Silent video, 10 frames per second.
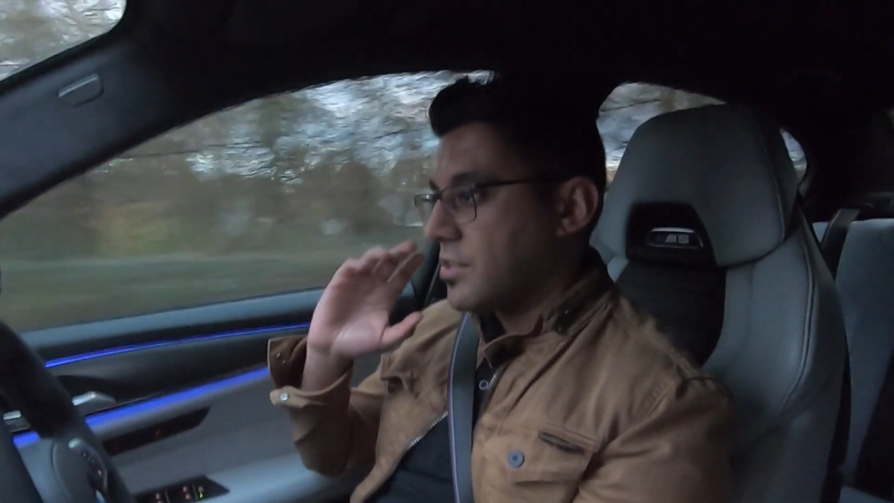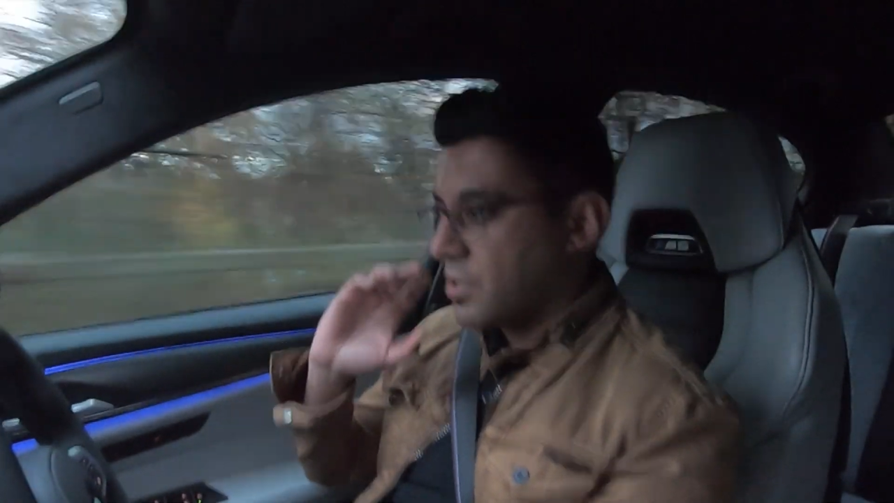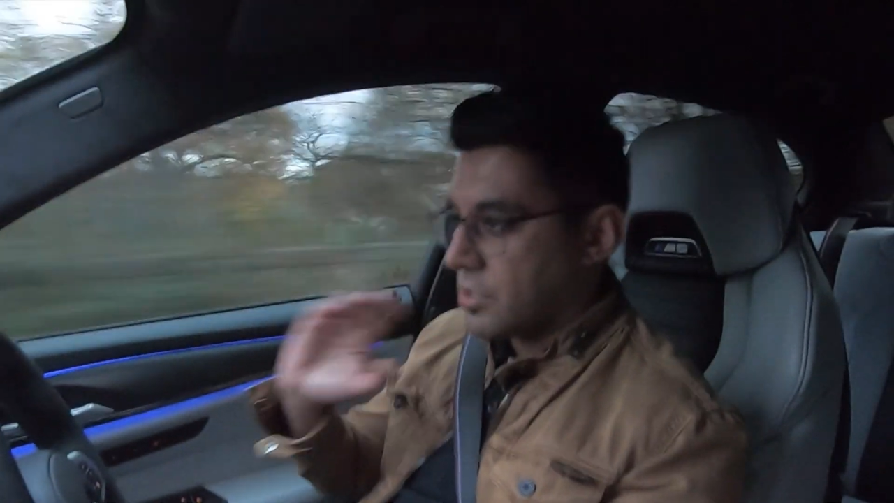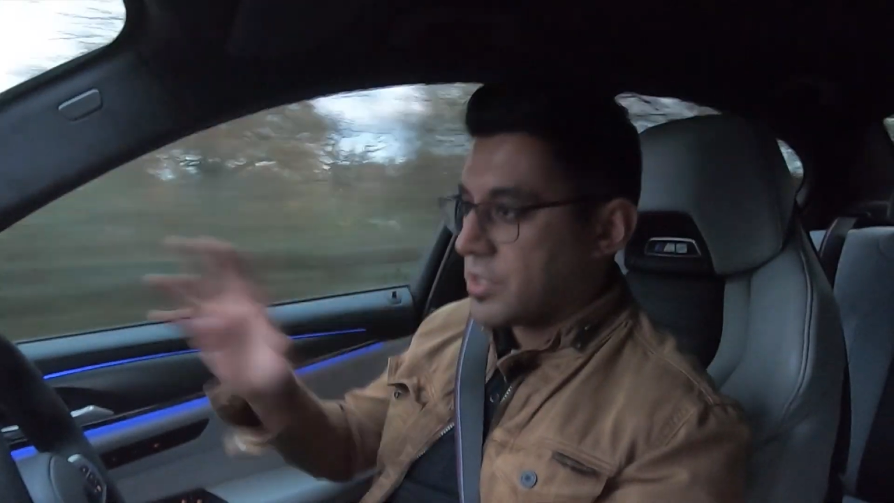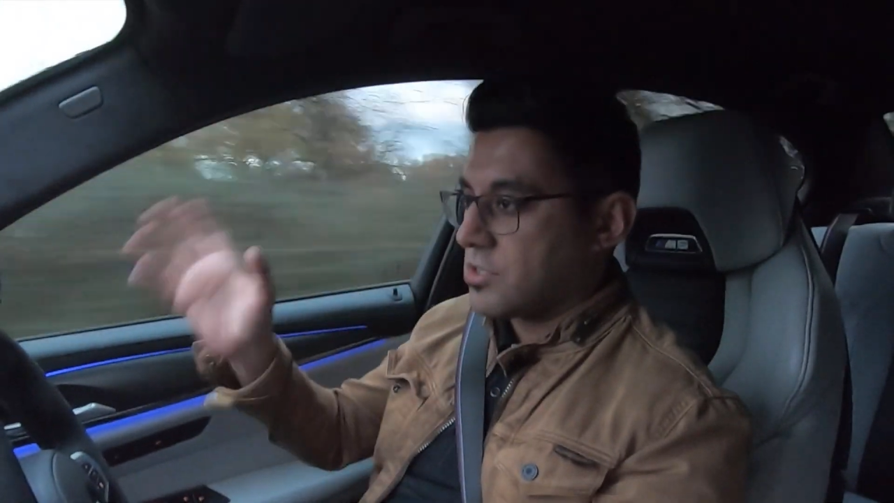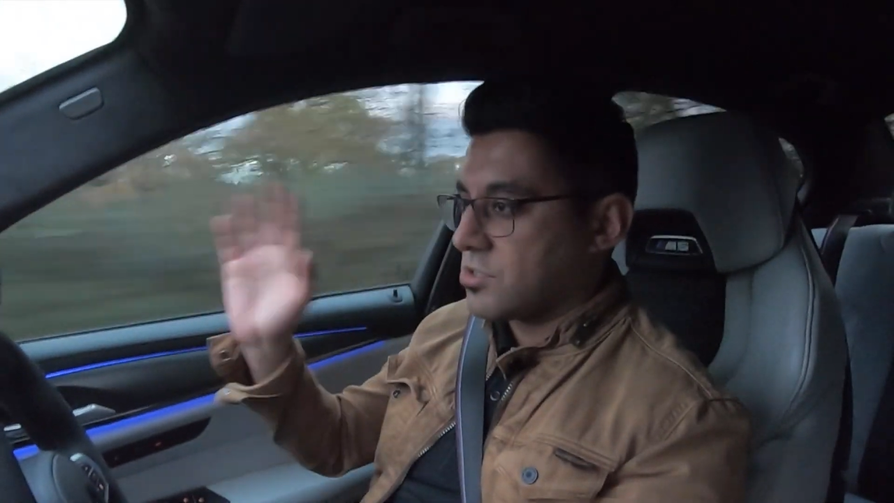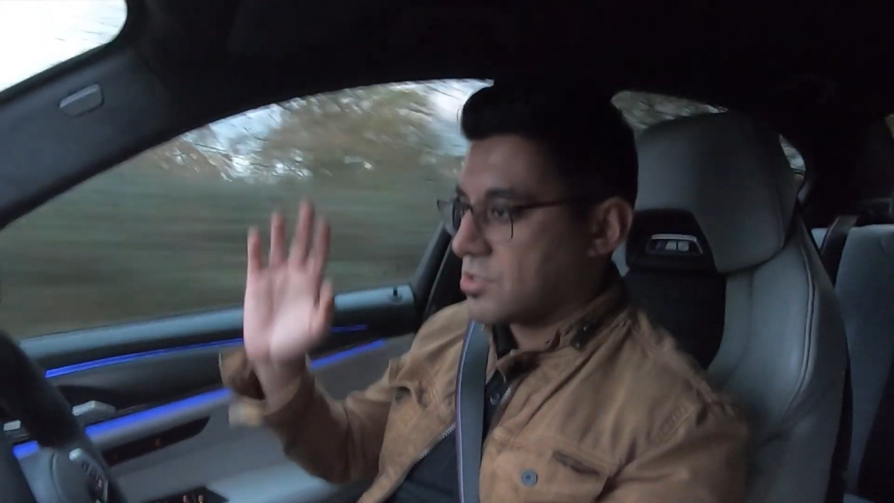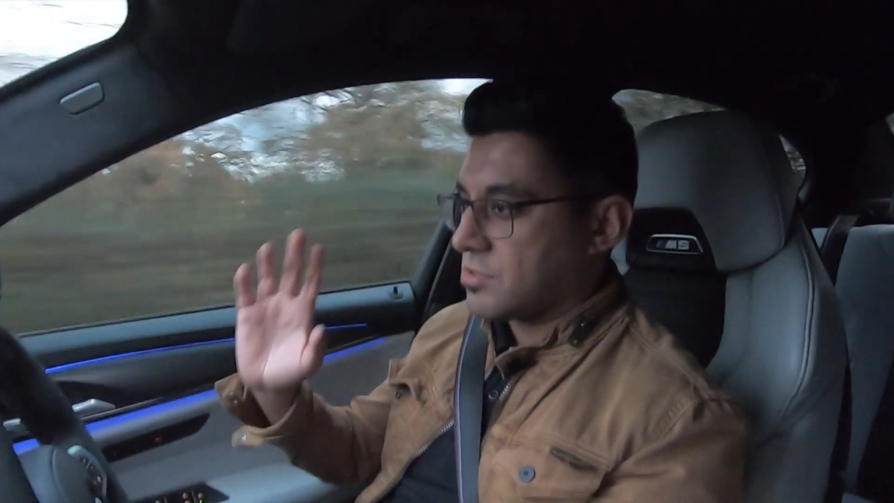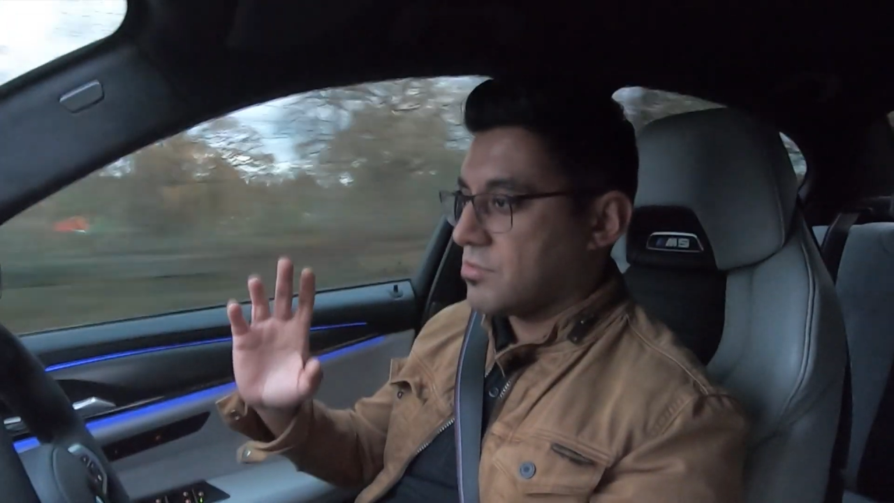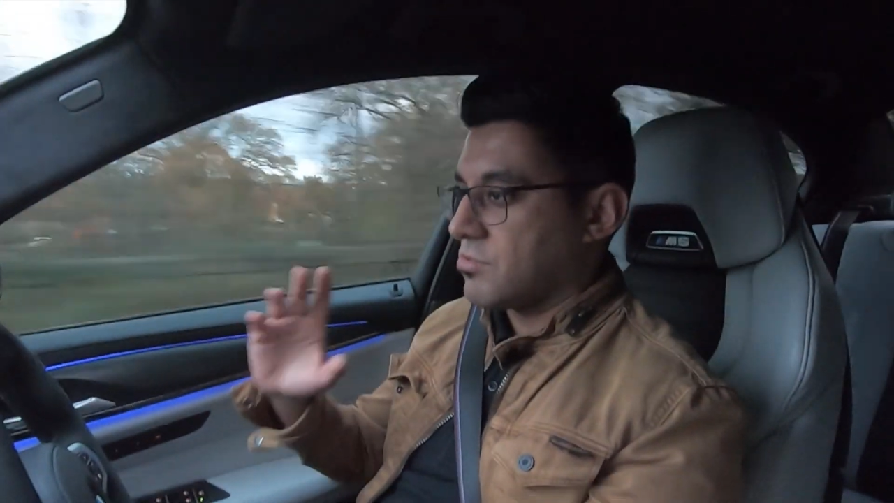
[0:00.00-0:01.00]
You know, you can
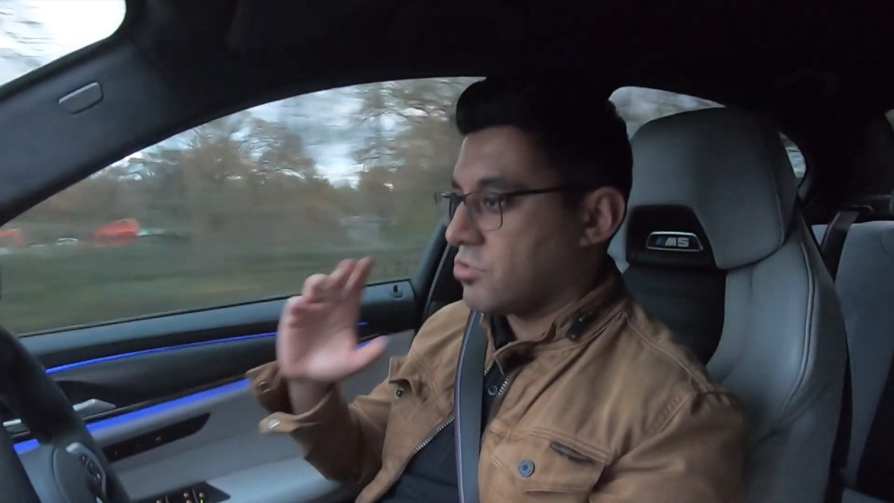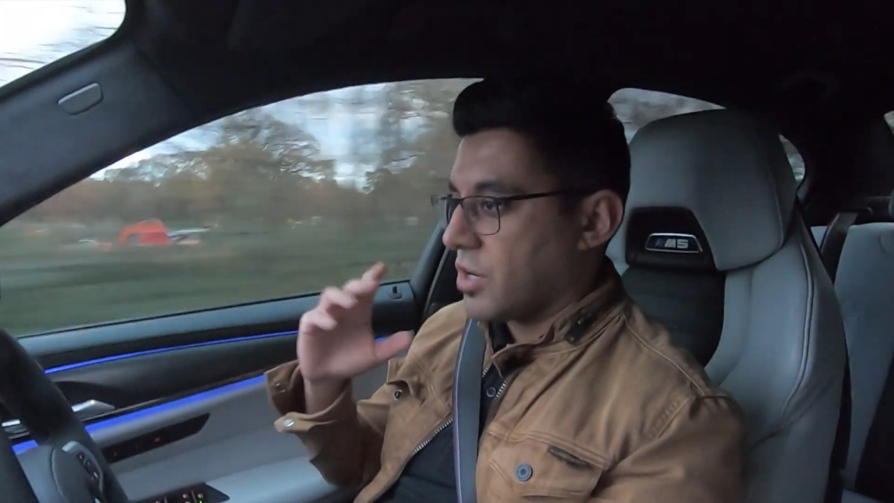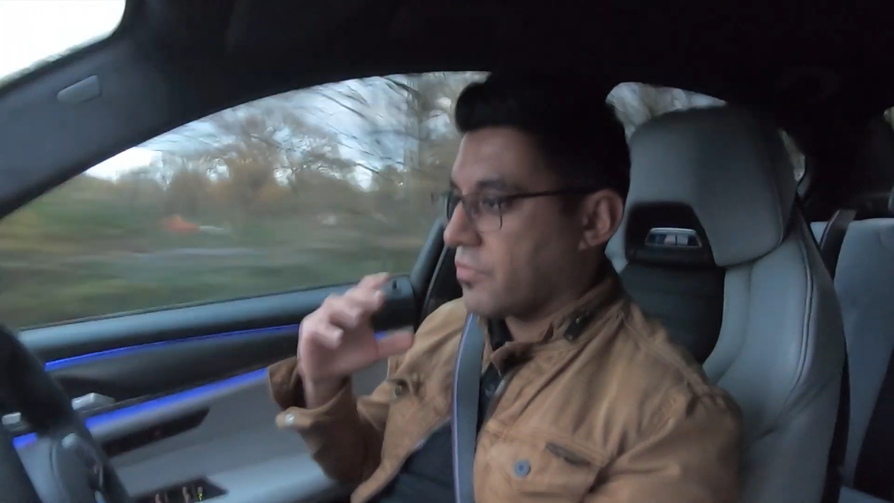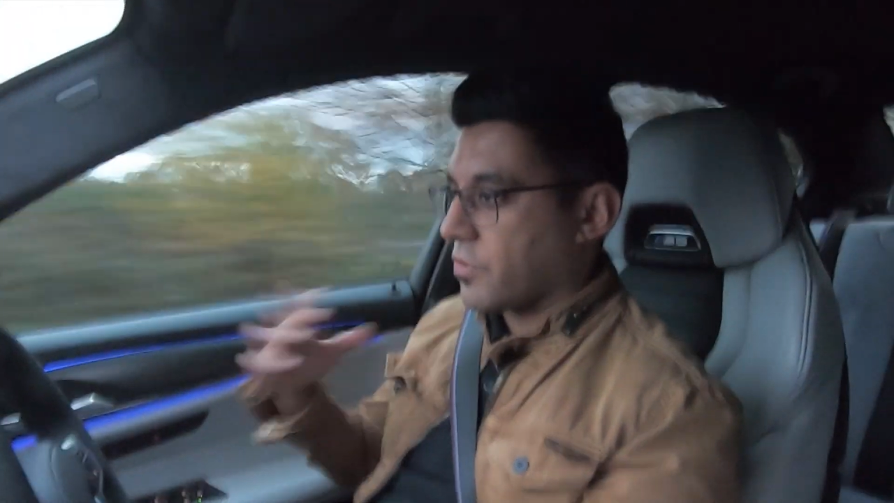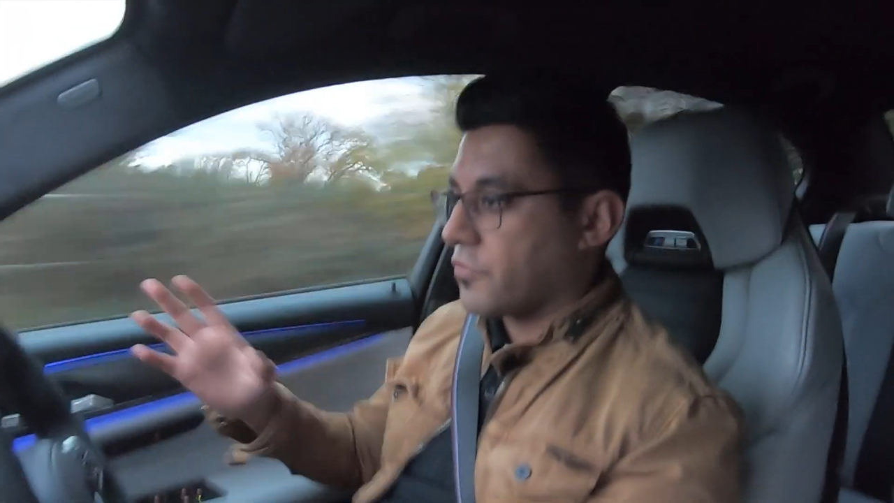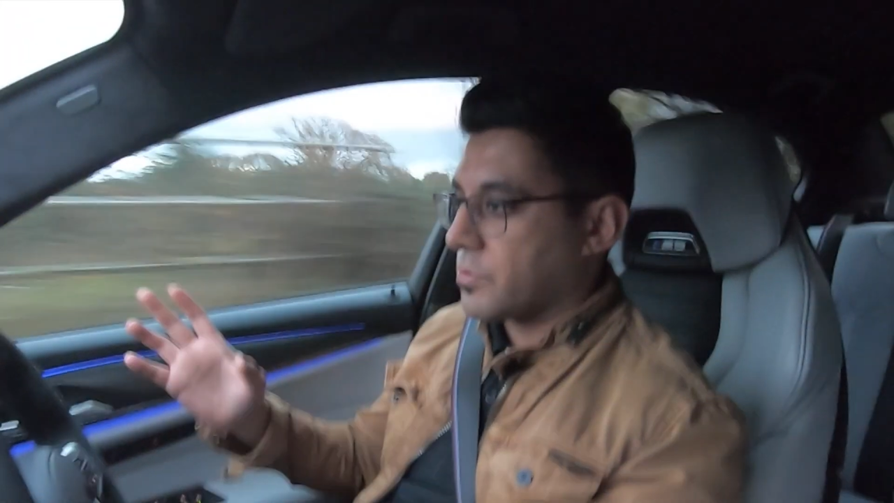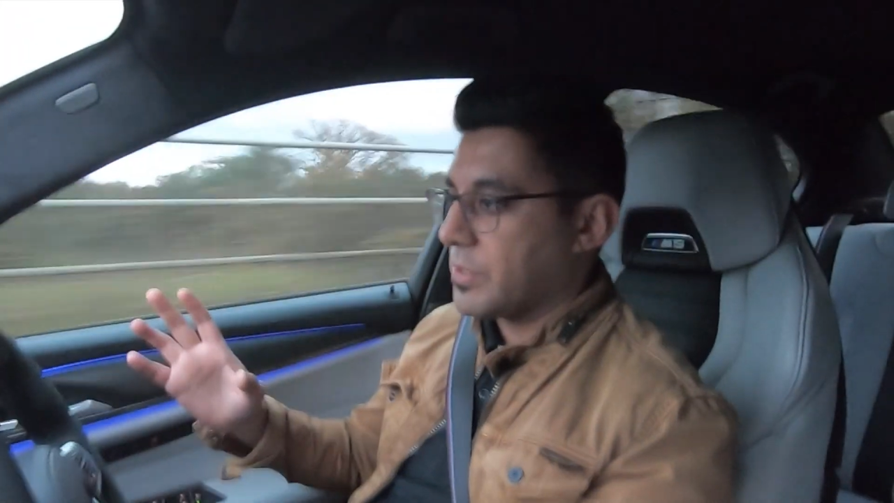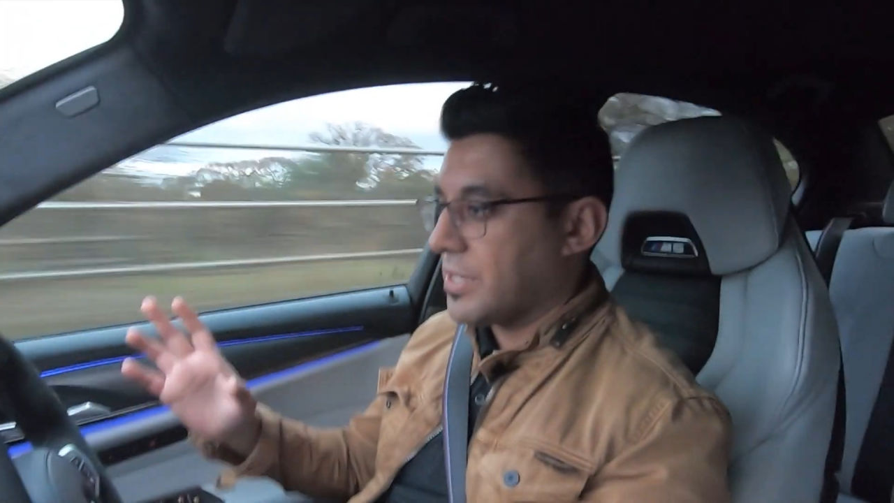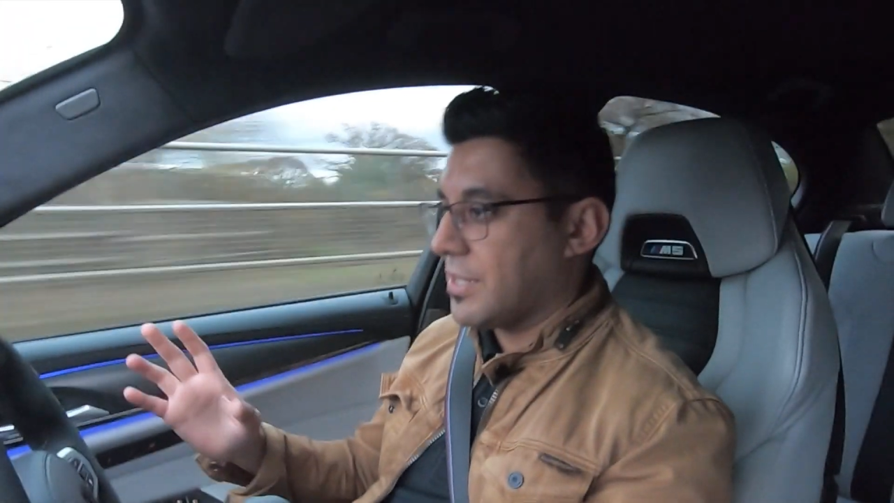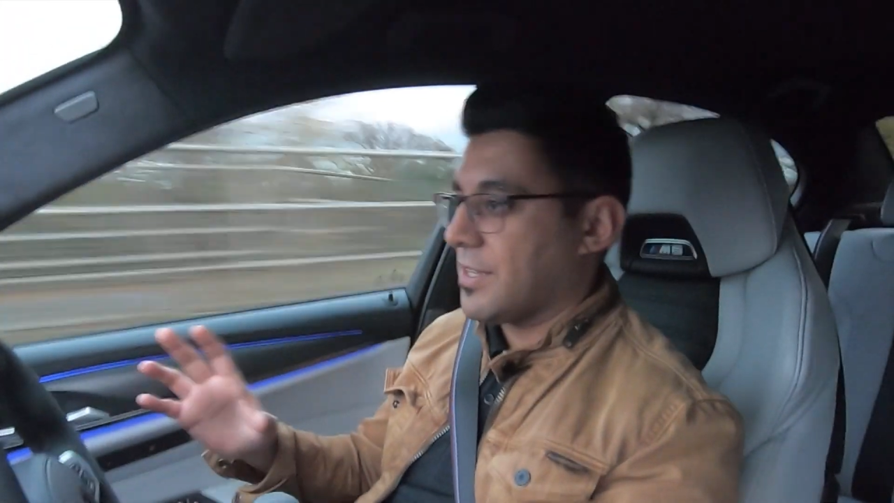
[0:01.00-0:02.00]
just drive
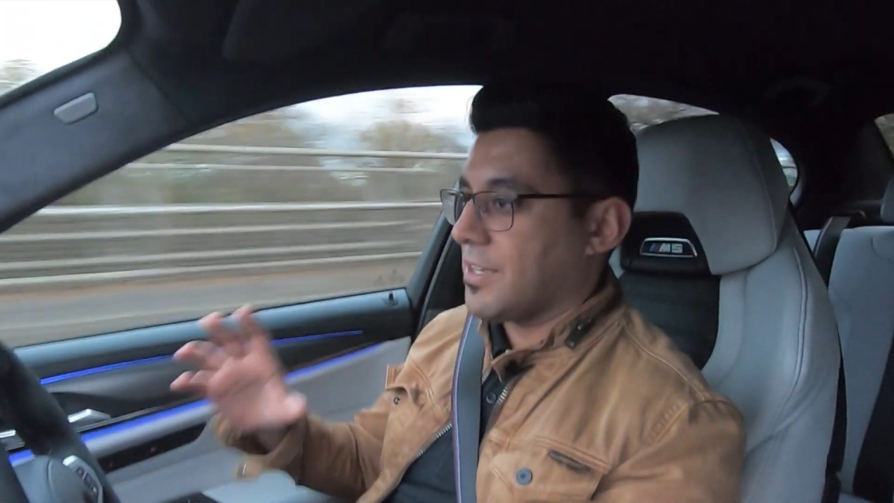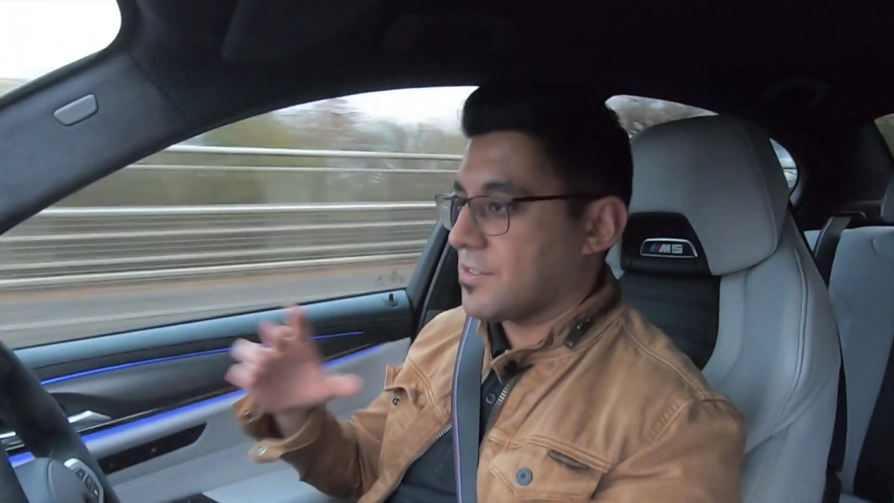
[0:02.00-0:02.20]
comfortably in it.